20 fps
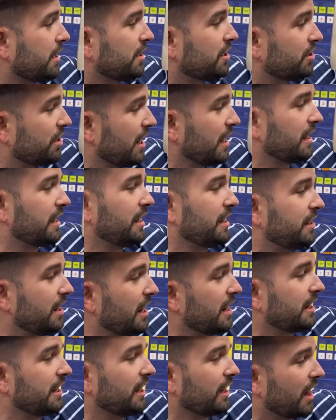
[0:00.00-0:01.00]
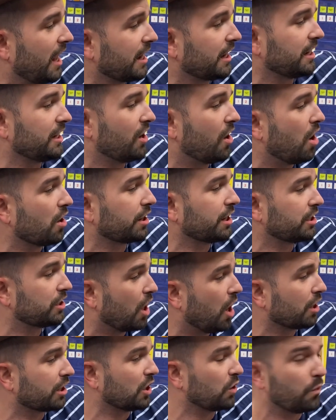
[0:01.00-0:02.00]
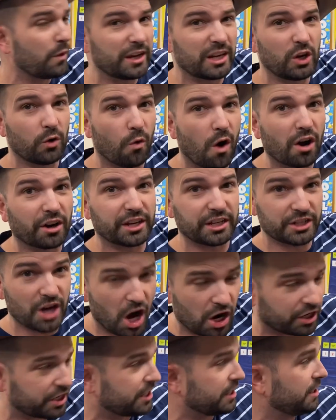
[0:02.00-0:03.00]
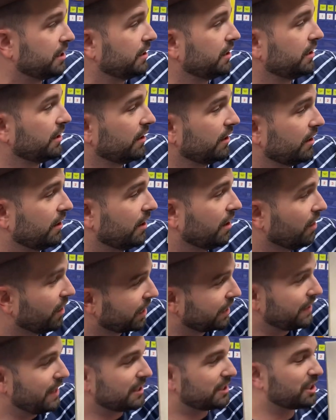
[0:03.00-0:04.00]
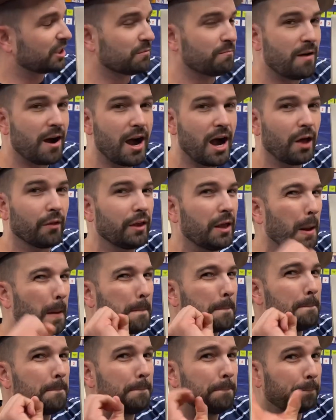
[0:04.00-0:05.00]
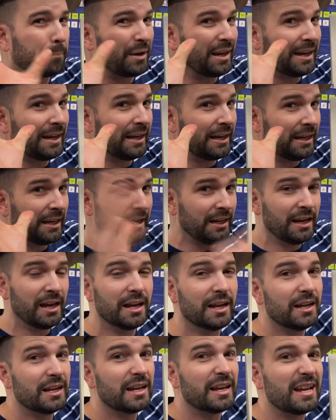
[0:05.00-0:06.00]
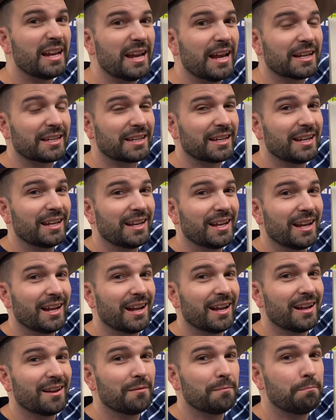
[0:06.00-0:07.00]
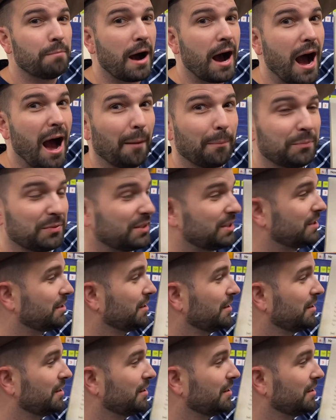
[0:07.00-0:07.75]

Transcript: stinky, dinky, lanky, honky, tonky, winky, wonky, donkey. Look at that smile. It, bing, it pops.